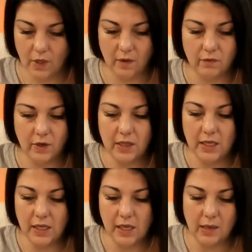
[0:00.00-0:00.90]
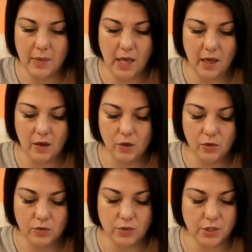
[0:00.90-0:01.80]
Everything came
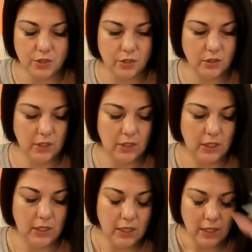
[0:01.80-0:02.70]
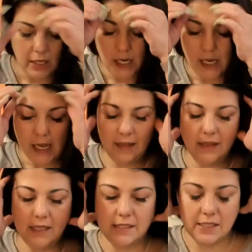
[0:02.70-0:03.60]
out. And
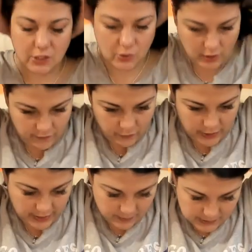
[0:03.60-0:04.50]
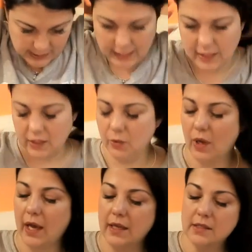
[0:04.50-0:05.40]
this is sort of what I'm saying, you
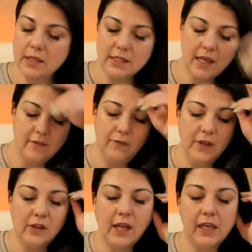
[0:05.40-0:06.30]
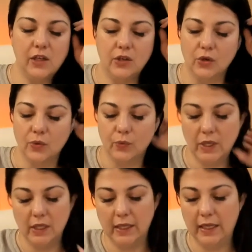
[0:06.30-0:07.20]
guys, because I feel like you're
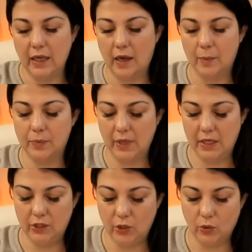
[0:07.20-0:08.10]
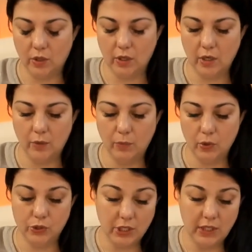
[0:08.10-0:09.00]
really up in your
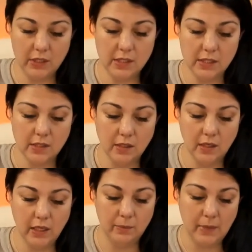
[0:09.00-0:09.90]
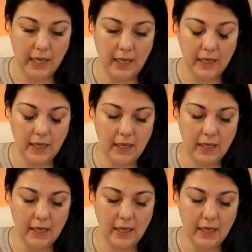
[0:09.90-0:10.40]
emotions in May.